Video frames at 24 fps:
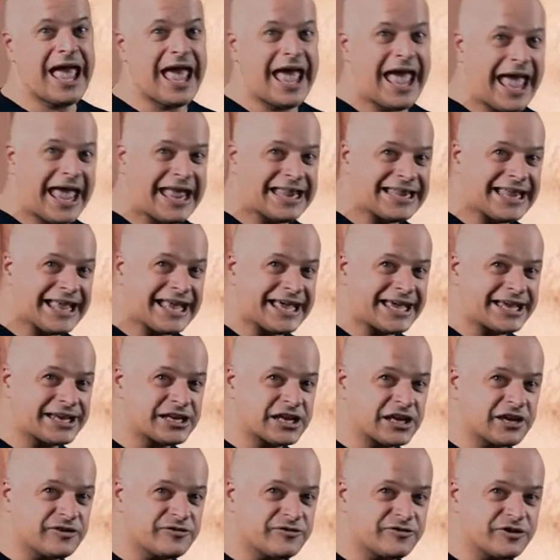and they get
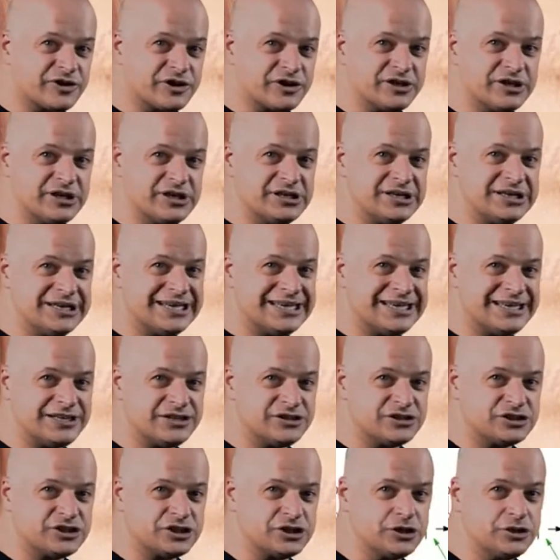converted
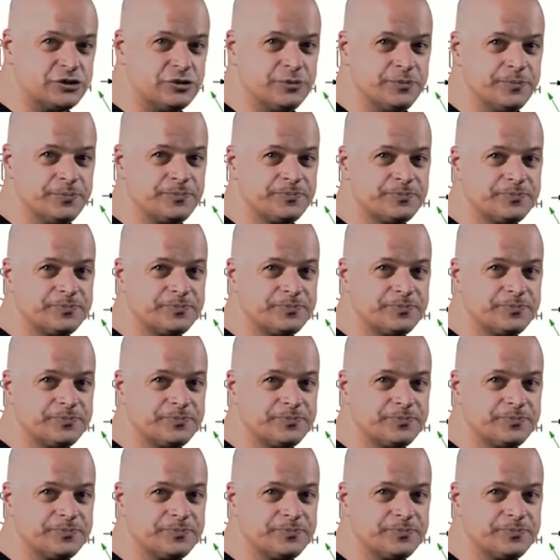into